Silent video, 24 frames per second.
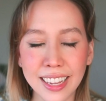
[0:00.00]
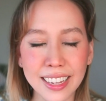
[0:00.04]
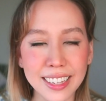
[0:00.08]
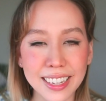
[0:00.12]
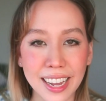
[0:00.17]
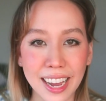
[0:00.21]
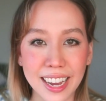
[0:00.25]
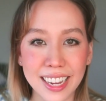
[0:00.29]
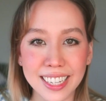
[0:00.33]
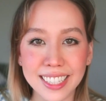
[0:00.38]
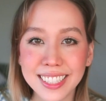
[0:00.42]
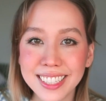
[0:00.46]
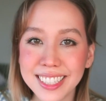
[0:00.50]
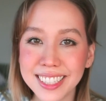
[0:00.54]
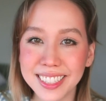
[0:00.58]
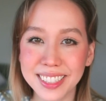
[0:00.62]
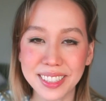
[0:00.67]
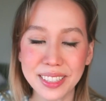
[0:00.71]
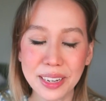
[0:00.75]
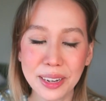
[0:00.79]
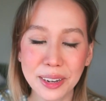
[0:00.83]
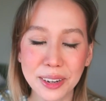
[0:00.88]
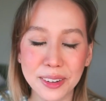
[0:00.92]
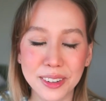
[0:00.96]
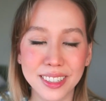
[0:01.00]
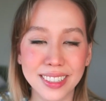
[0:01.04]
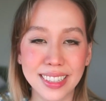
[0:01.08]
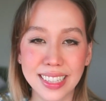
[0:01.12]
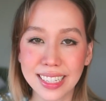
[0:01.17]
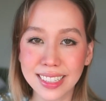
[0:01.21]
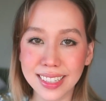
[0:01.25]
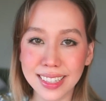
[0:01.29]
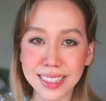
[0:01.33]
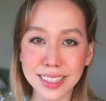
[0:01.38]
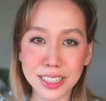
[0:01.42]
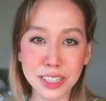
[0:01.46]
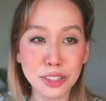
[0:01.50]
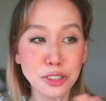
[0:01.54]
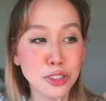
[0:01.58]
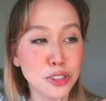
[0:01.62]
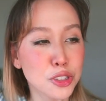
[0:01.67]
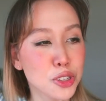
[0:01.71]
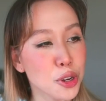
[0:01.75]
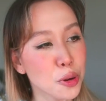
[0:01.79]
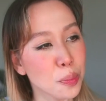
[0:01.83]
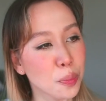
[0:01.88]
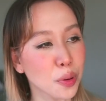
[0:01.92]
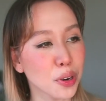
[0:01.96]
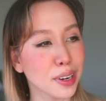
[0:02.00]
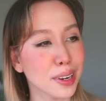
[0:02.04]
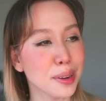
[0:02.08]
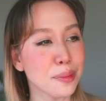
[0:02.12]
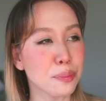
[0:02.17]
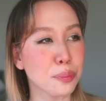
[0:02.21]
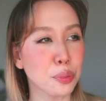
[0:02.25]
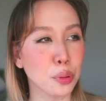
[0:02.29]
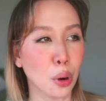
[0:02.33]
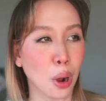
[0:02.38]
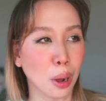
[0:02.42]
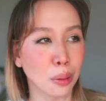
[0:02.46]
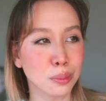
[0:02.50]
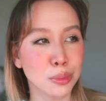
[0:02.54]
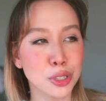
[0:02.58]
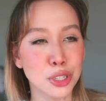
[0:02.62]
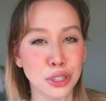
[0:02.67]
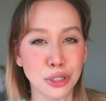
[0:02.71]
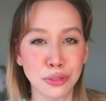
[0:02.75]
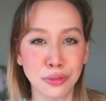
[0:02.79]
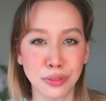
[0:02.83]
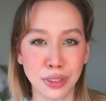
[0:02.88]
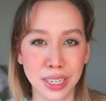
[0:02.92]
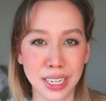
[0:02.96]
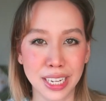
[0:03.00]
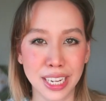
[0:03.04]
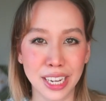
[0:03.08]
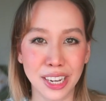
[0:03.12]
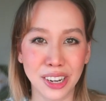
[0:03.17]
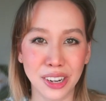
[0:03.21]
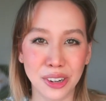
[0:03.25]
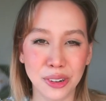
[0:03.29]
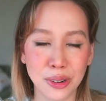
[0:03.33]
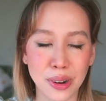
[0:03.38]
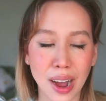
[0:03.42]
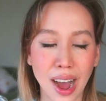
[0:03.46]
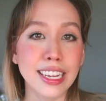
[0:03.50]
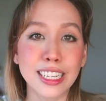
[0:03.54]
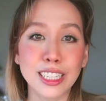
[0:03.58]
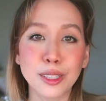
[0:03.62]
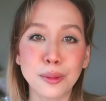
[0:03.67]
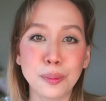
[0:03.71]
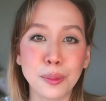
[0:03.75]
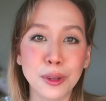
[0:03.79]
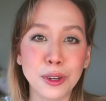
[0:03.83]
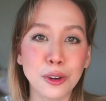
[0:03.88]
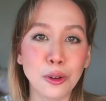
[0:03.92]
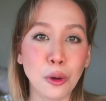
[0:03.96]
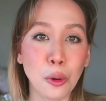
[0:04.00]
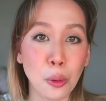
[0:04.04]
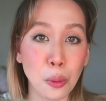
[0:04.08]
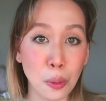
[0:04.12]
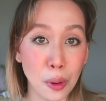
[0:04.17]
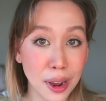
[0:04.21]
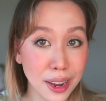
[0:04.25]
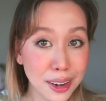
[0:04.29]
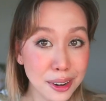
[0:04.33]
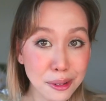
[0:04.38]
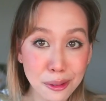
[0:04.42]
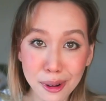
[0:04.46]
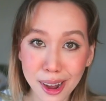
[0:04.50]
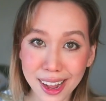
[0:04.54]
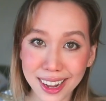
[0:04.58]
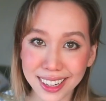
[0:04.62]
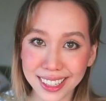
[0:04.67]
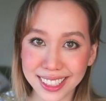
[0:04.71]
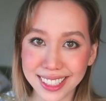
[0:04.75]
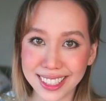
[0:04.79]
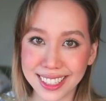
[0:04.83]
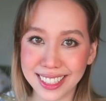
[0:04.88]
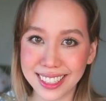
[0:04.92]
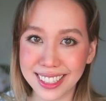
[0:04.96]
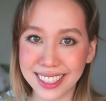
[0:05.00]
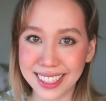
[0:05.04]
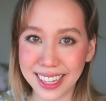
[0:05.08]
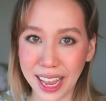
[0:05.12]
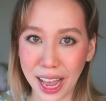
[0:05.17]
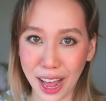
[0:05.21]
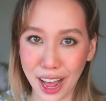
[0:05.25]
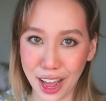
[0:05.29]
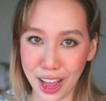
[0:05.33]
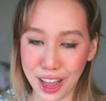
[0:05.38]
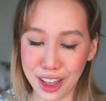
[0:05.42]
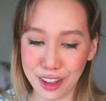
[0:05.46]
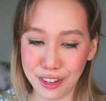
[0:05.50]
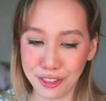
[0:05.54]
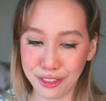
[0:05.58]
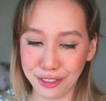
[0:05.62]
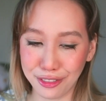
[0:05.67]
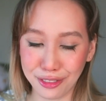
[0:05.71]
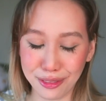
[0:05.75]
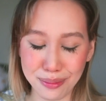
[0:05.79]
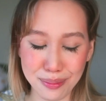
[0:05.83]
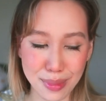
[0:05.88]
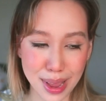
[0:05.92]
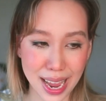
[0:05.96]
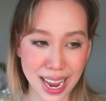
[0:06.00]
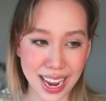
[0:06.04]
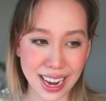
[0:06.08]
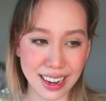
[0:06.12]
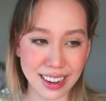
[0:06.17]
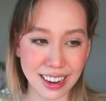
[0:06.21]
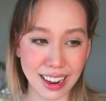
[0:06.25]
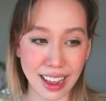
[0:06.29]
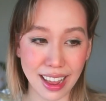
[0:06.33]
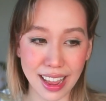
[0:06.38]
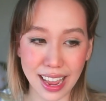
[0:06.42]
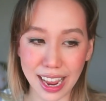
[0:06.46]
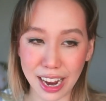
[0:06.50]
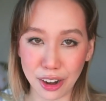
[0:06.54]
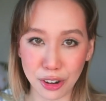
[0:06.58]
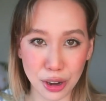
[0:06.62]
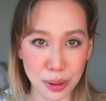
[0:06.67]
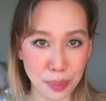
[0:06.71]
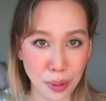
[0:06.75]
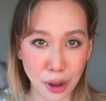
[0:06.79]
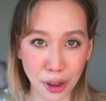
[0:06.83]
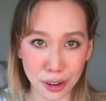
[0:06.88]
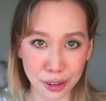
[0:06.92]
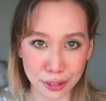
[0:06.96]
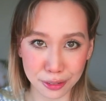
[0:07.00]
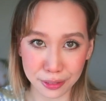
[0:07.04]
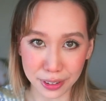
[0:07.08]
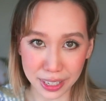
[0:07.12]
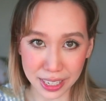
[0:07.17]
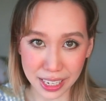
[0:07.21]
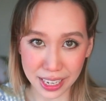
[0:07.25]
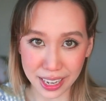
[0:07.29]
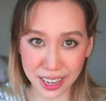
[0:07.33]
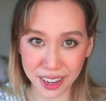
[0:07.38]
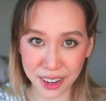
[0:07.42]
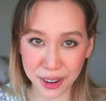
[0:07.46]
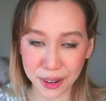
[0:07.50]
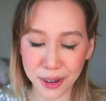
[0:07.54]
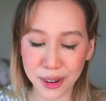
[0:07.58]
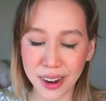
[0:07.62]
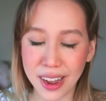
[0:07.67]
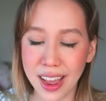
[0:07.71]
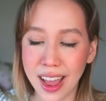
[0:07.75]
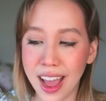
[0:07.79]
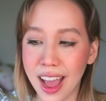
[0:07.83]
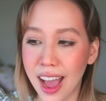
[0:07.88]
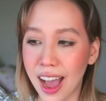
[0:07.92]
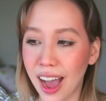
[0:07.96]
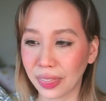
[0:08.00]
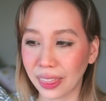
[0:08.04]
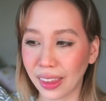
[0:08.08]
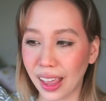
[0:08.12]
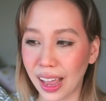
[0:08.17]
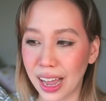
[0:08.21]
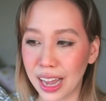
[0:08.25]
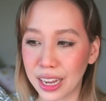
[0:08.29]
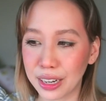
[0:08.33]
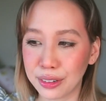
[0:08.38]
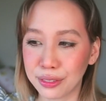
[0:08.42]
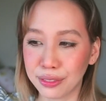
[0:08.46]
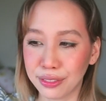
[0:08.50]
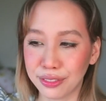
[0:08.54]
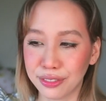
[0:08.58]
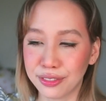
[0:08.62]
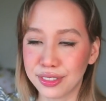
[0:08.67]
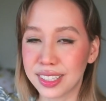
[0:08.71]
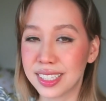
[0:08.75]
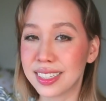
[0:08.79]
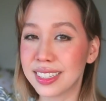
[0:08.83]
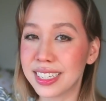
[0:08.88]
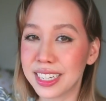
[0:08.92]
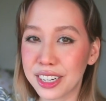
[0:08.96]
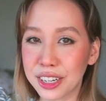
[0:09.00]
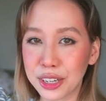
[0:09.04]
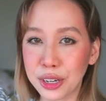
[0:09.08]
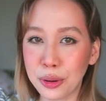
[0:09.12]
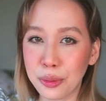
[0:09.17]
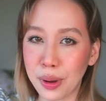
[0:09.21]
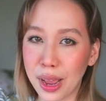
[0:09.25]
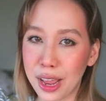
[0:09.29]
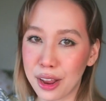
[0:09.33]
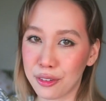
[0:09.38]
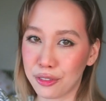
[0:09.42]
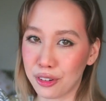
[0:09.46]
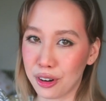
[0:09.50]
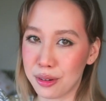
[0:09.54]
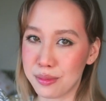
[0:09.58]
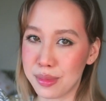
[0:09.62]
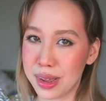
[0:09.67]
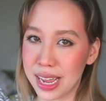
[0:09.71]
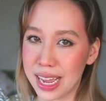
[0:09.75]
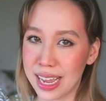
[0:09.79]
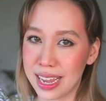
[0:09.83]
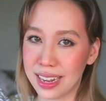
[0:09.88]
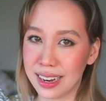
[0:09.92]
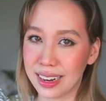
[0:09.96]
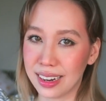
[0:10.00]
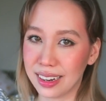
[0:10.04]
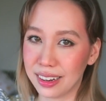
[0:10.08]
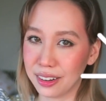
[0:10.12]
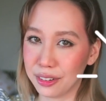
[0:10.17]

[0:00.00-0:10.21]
guys, so this is a super impromptu video. It's been quite a while since I've made a Harry Potter video. I've steered away from it